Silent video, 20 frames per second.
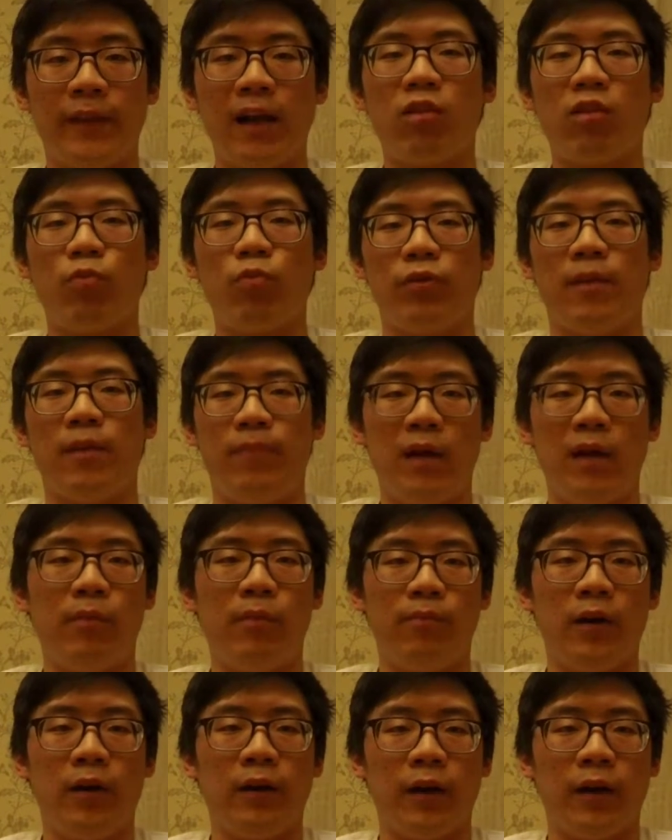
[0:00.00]
That's what the
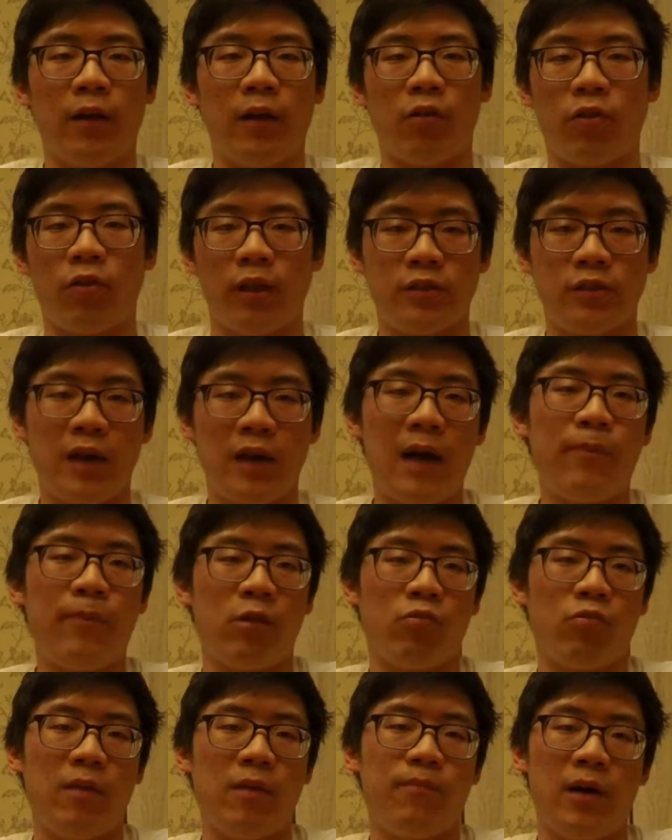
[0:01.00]
Bama bug is. The top
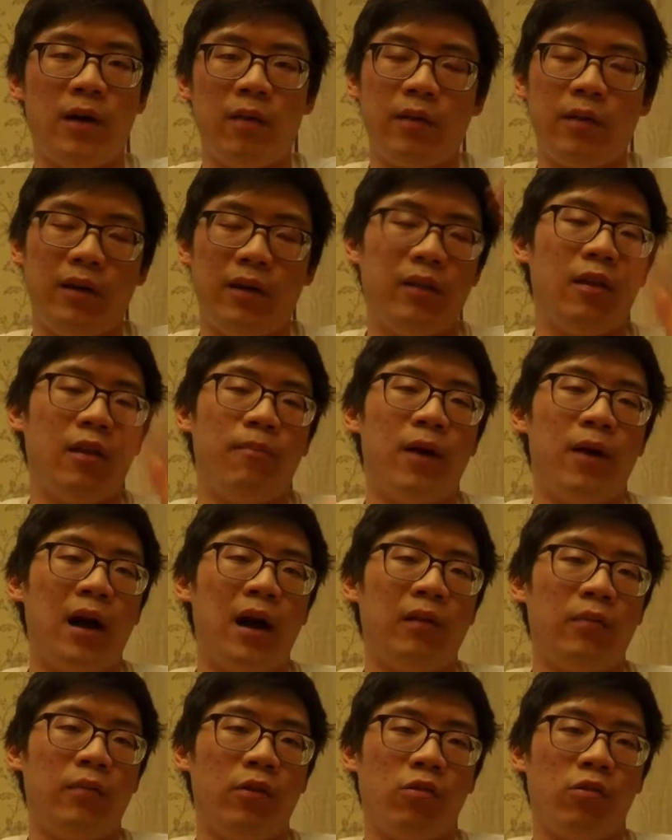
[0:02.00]
is green pumpkin, and the
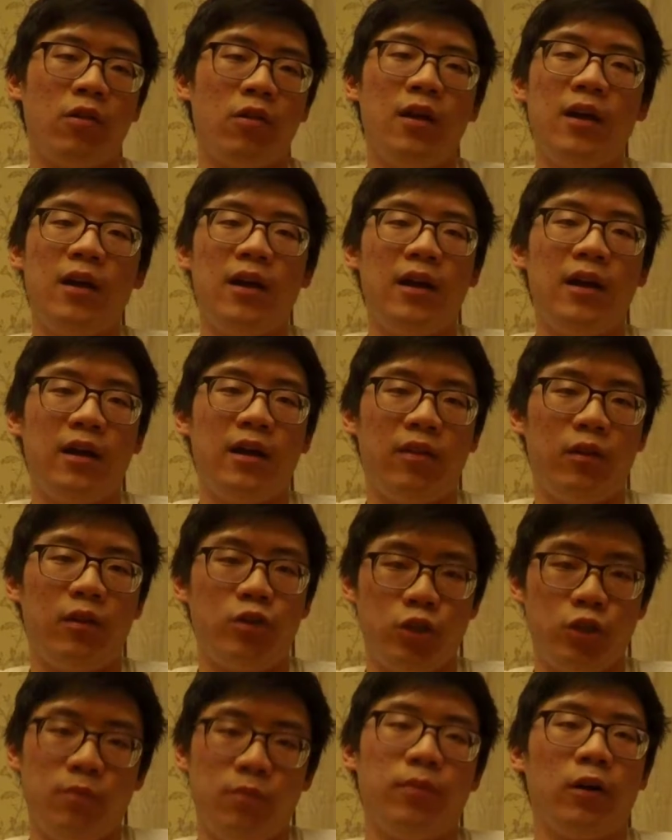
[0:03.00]
bottom is
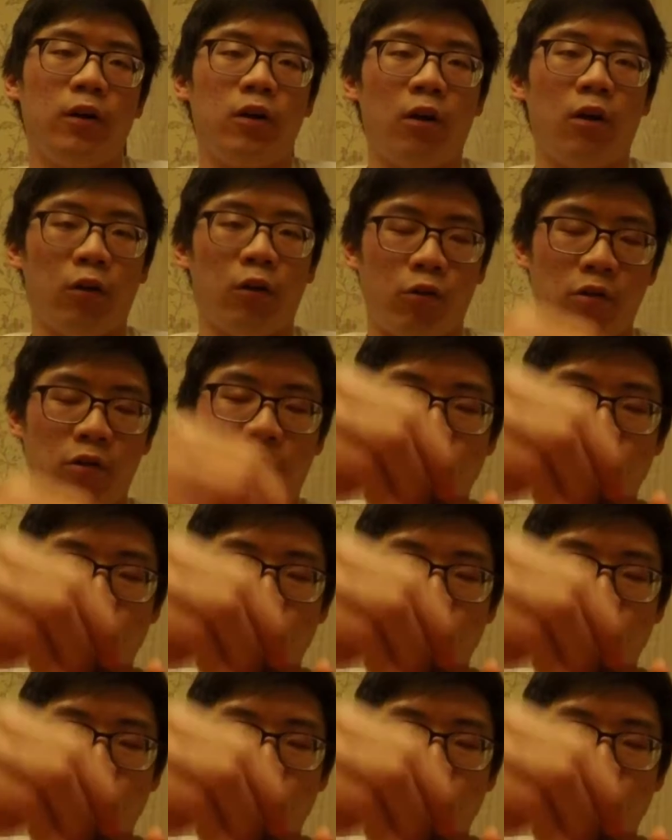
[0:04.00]
the June bug color.